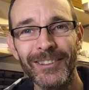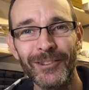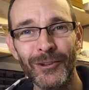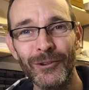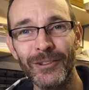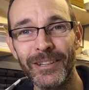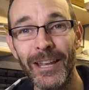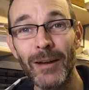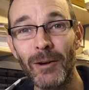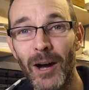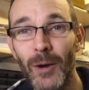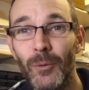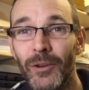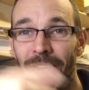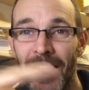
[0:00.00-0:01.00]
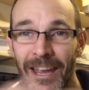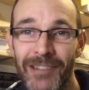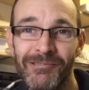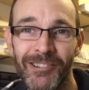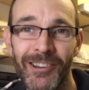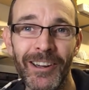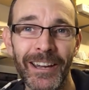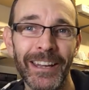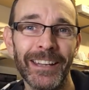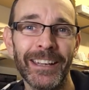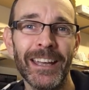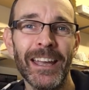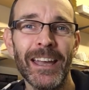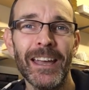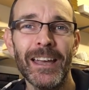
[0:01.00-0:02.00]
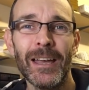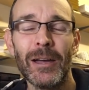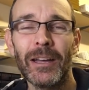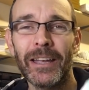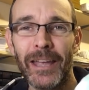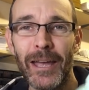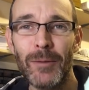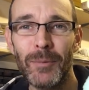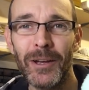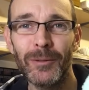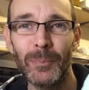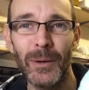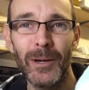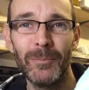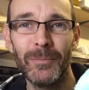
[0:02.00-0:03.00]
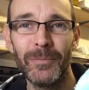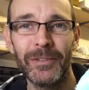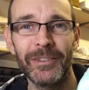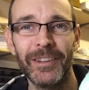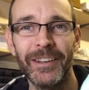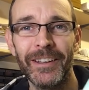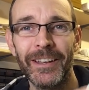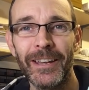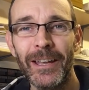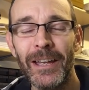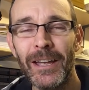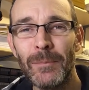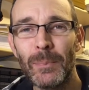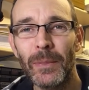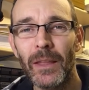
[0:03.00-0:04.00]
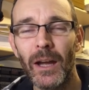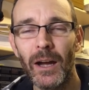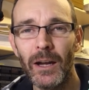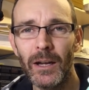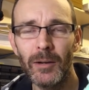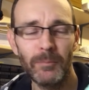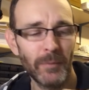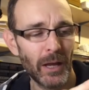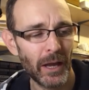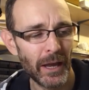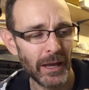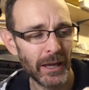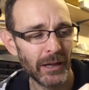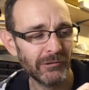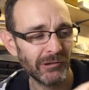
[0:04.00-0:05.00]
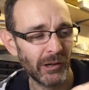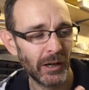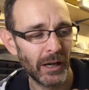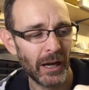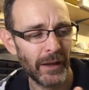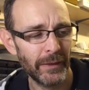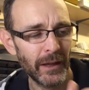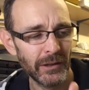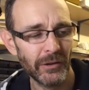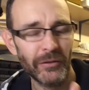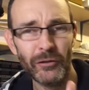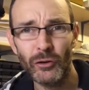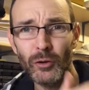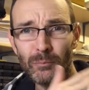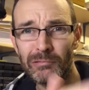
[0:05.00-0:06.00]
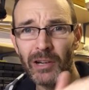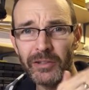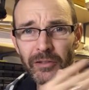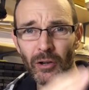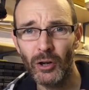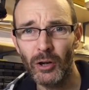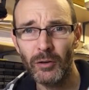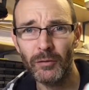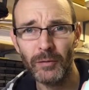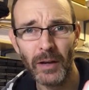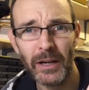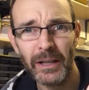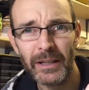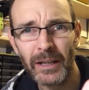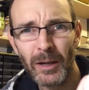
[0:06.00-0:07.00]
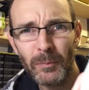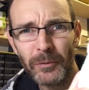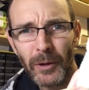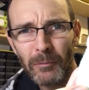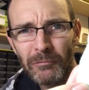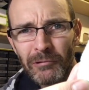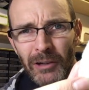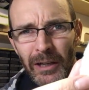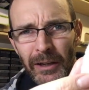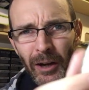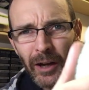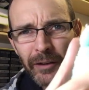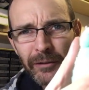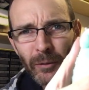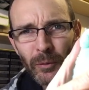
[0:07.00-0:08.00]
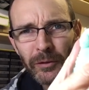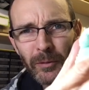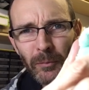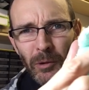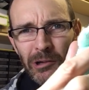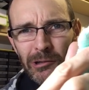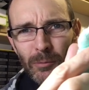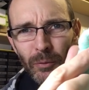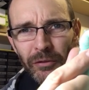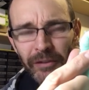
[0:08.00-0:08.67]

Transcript: yeah, I was hairdrying Care Bear's bums today. A hairdryer, and then just sort of brush it off, and it comes up really nice. There was some horrible